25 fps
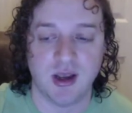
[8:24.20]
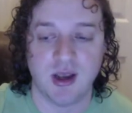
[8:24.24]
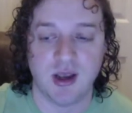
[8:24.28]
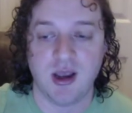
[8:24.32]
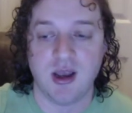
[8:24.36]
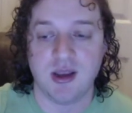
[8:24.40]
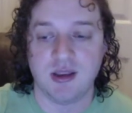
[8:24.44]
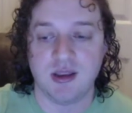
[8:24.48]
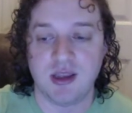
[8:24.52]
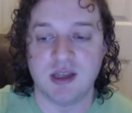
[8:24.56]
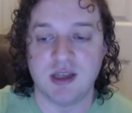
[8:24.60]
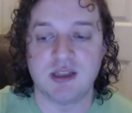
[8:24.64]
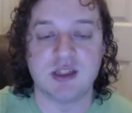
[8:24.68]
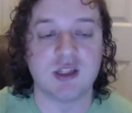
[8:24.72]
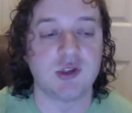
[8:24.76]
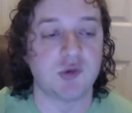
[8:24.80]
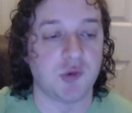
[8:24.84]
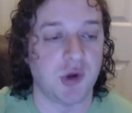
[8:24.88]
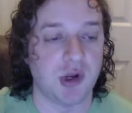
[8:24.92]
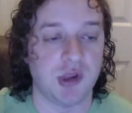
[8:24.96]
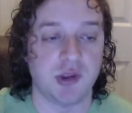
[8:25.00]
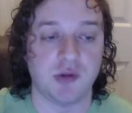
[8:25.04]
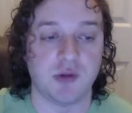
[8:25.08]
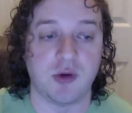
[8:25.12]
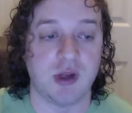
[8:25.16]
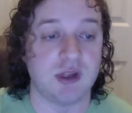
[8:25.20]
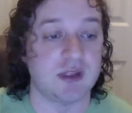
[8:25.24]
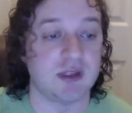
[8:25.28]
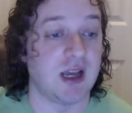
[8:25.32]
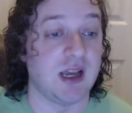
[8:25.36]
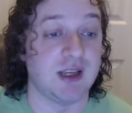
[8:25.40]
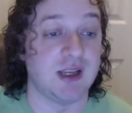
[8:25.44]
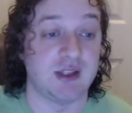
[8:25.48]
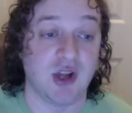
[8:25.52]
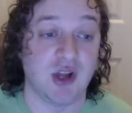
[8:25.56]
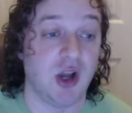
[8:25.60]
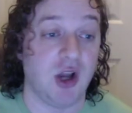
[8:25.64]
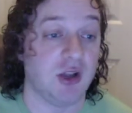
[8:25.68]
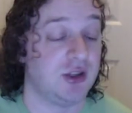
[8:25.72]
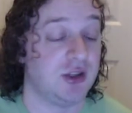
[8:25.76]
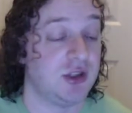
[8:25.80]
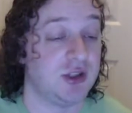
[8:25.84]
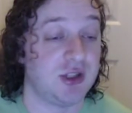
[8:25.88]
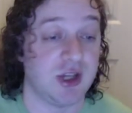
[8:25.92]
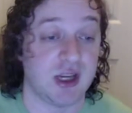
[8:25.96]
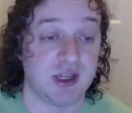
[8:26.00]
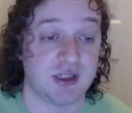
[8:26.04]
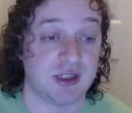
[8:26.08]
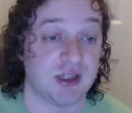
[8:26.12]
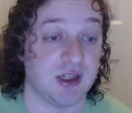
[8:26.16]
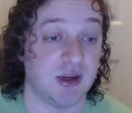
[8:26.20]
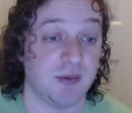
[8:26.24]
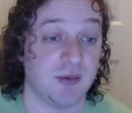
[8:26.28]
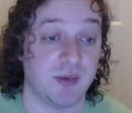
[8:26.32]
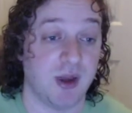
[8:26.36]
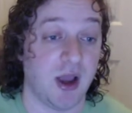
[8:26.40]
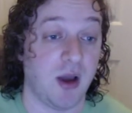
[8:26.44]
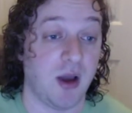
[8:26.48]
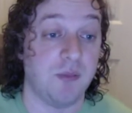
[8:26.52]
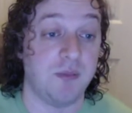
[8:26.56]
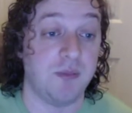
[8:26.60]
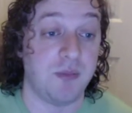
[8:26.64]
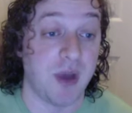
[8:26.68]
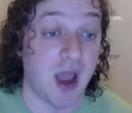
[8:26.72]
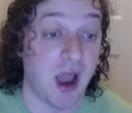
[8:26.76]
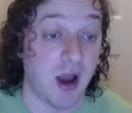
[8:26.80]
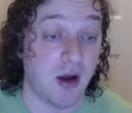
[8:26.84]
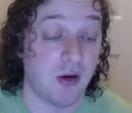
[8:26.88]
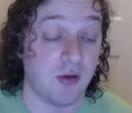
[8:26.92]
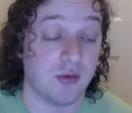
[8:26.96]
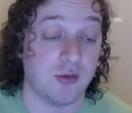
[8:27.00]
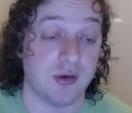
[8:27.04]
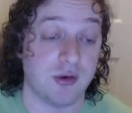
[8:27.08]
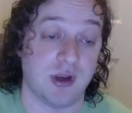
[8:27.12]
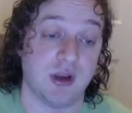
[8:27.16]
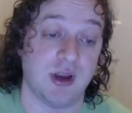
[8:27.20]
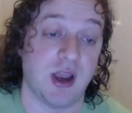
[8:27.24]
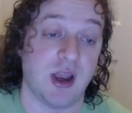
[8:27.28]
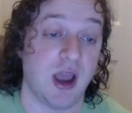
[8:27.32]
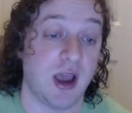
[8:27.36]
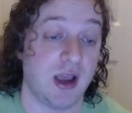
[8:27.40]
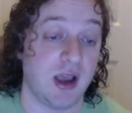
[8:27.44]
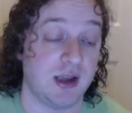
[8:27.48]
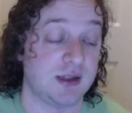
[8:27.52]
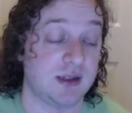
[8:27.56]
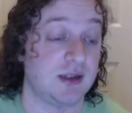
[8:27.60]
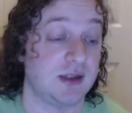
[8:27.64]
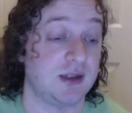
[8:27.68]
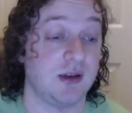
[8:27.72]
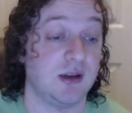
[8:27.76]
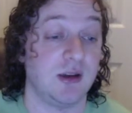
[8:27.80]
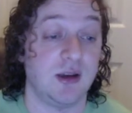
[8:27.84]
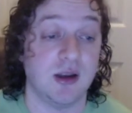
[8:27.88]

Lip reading: This is one of the ones I talked to Jason about bound and asked,